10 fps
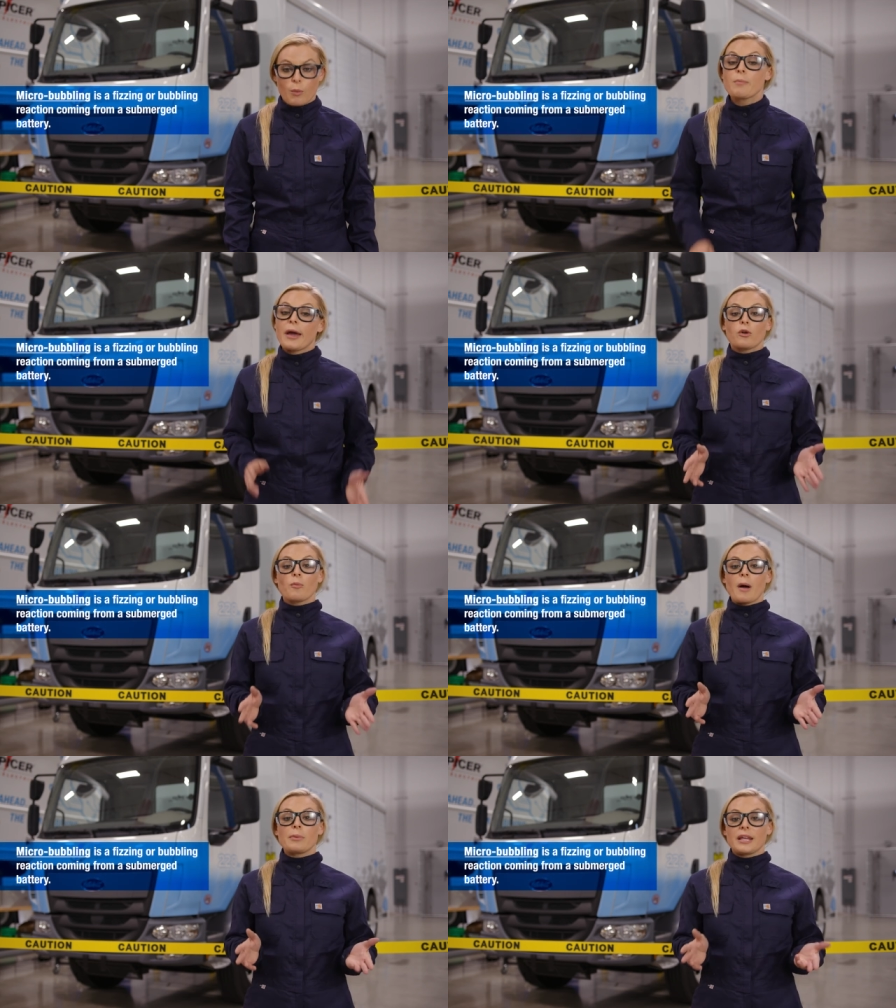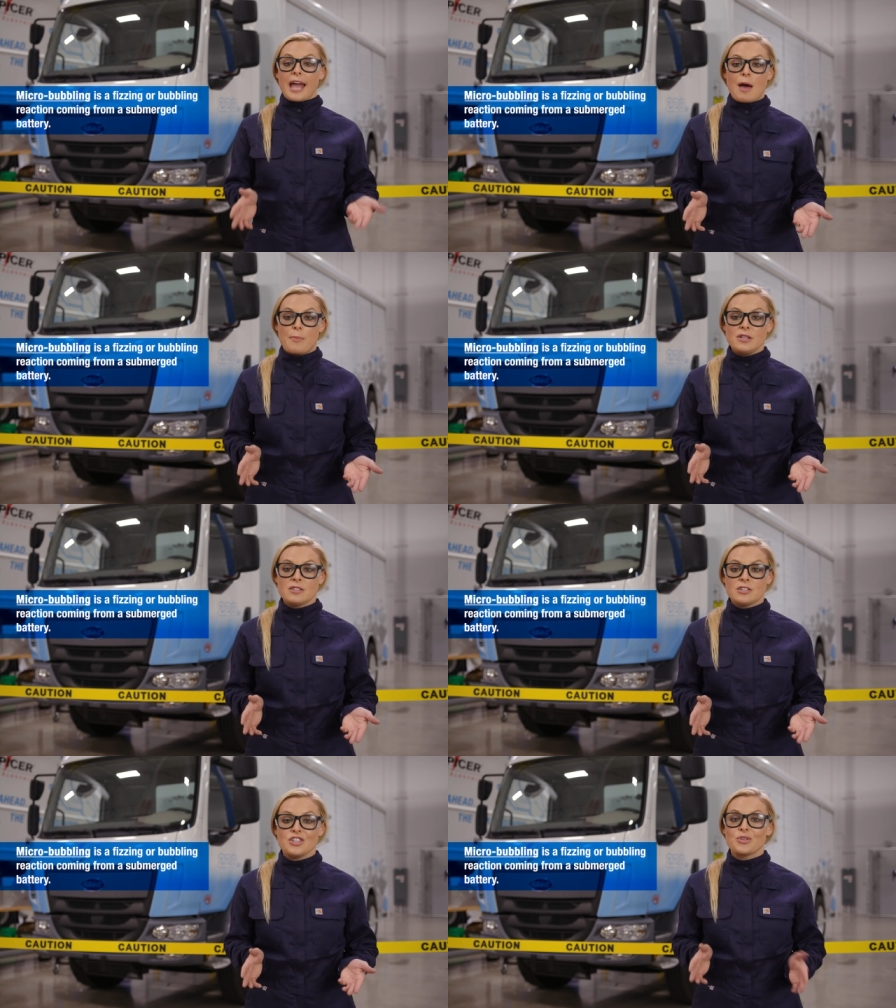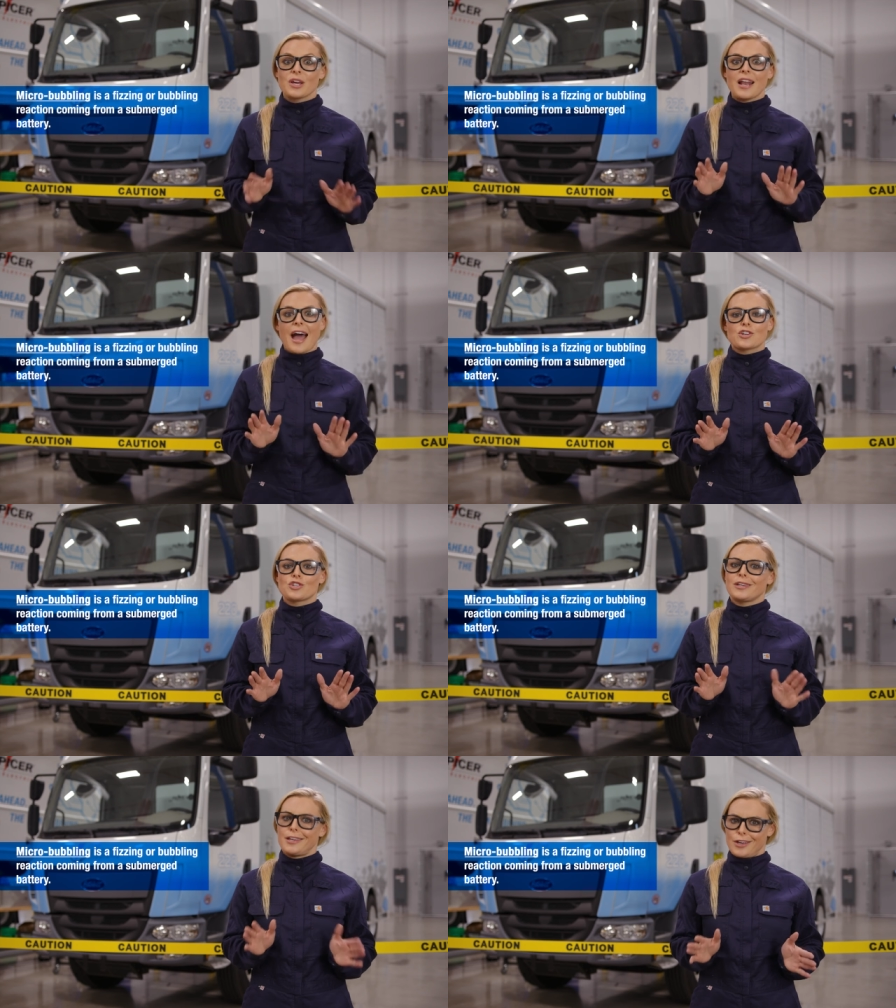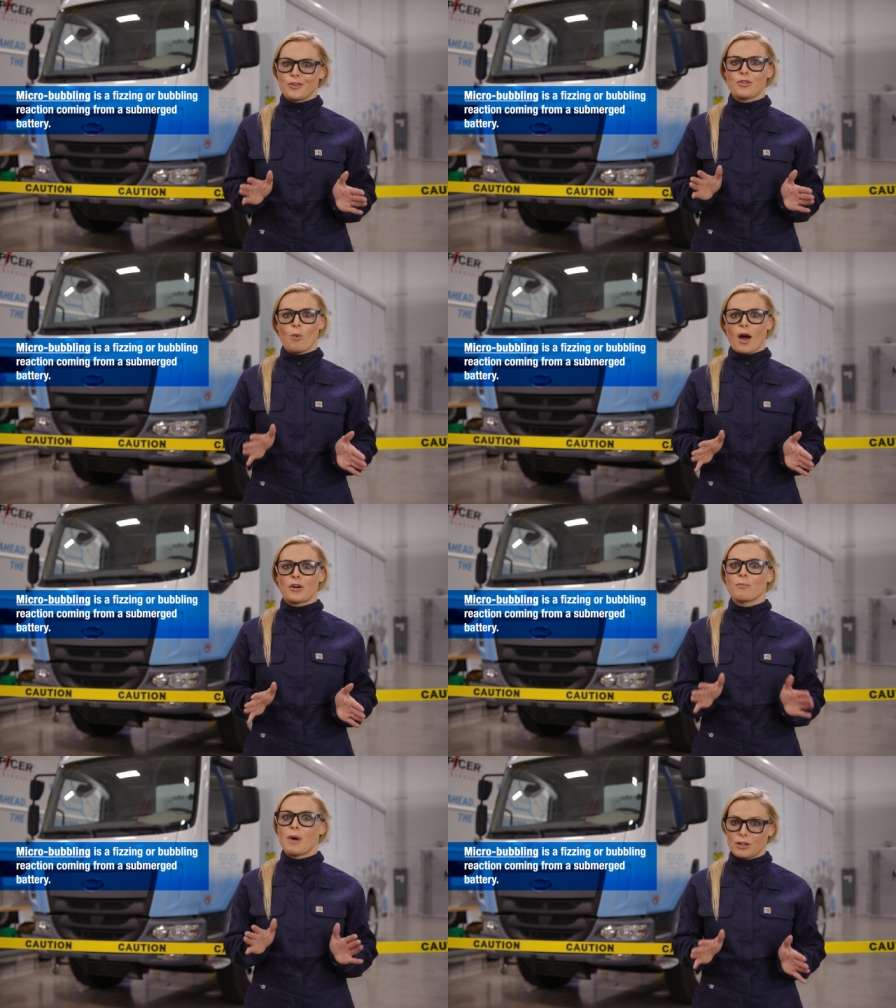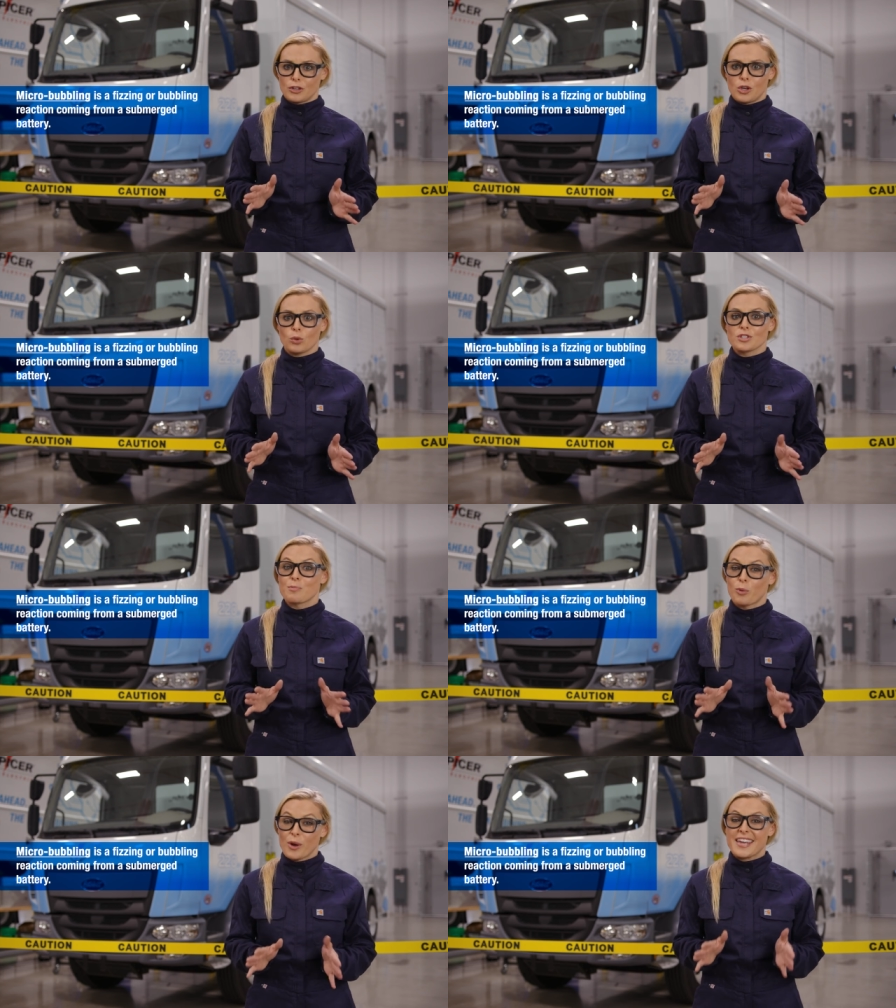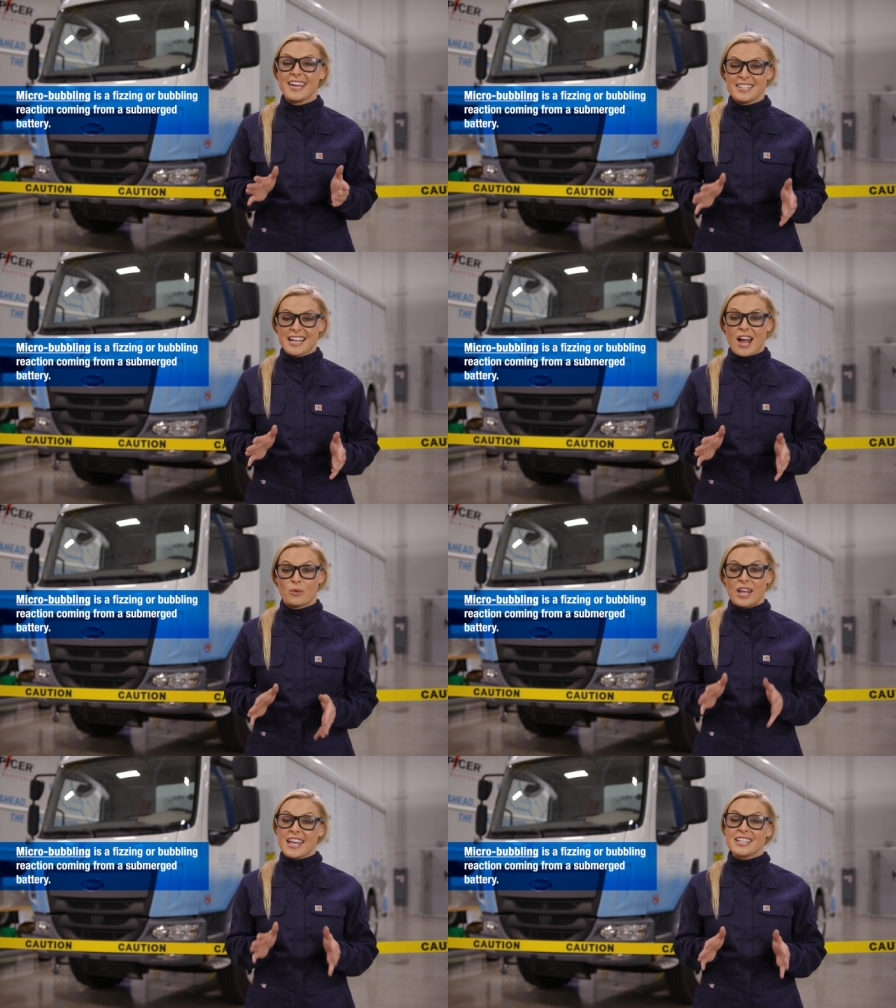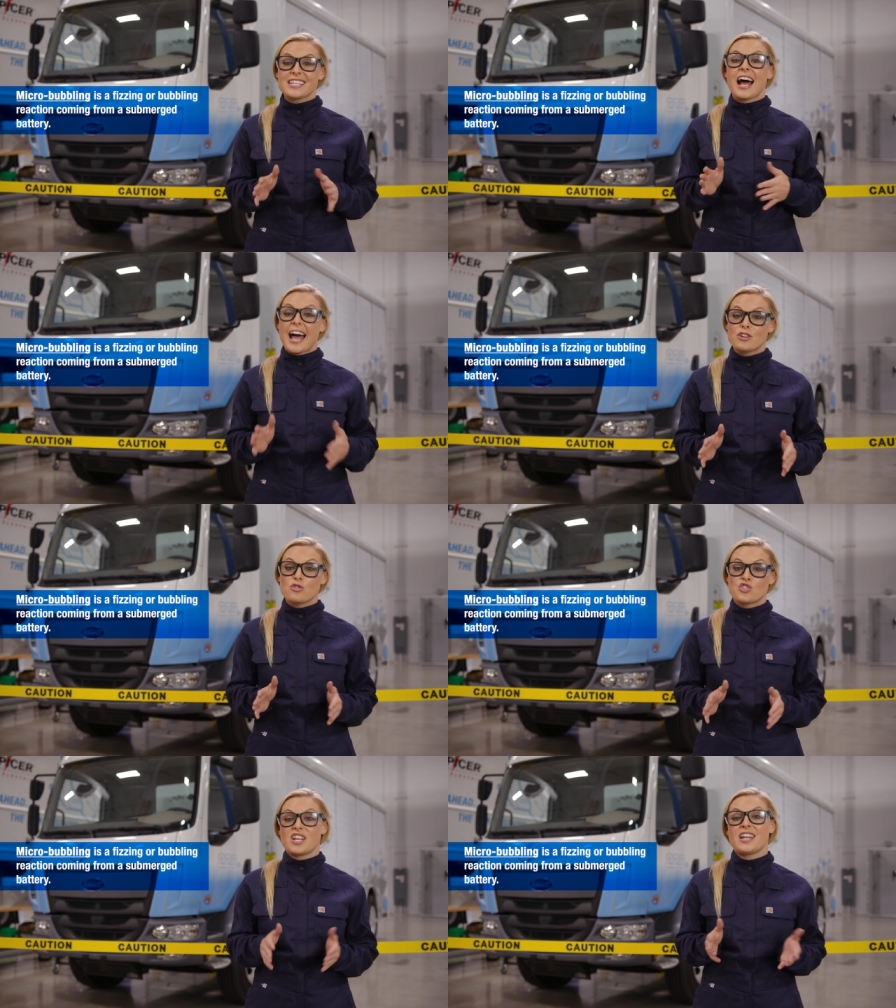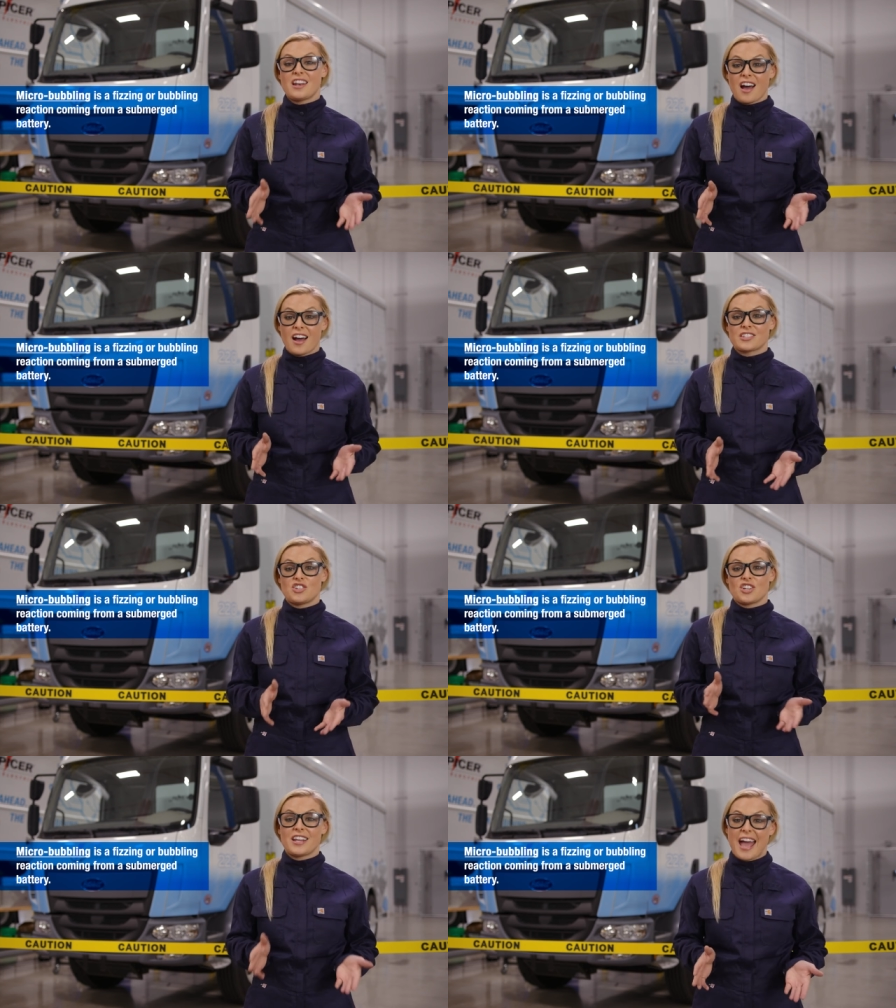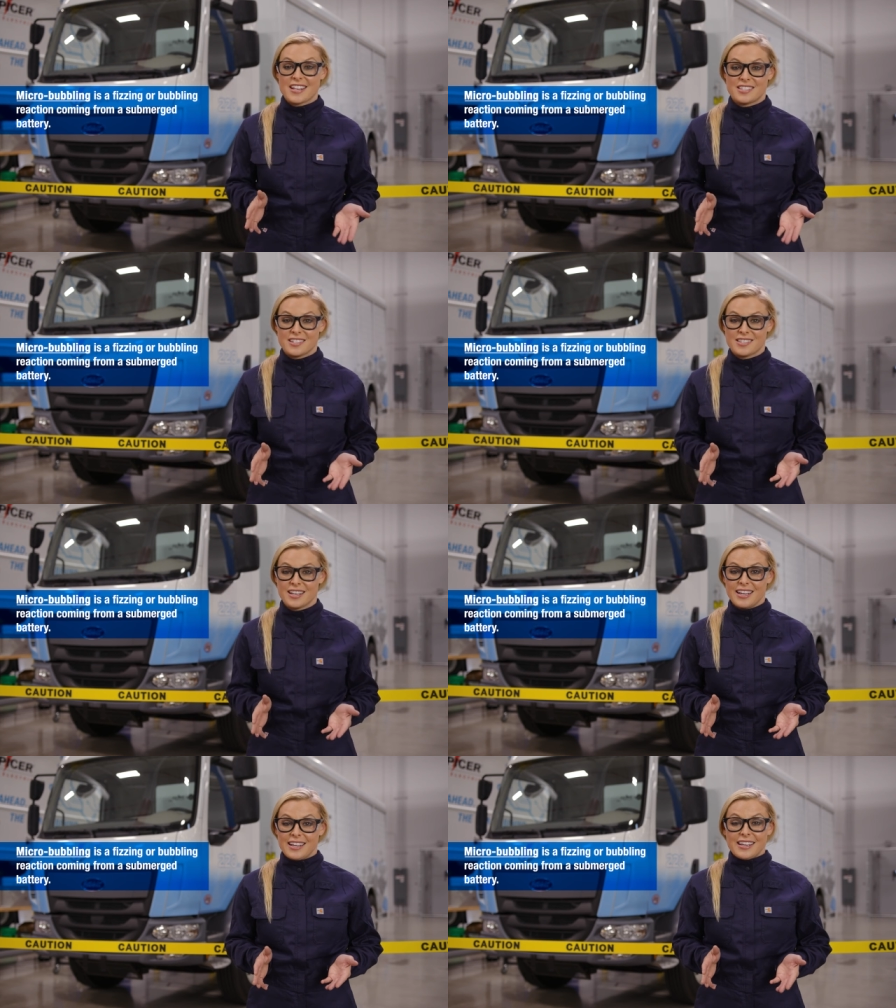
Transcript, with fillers: When microbubbling happens, you can actually hear the water molecules breaking down into hydrogen and oxygen gases.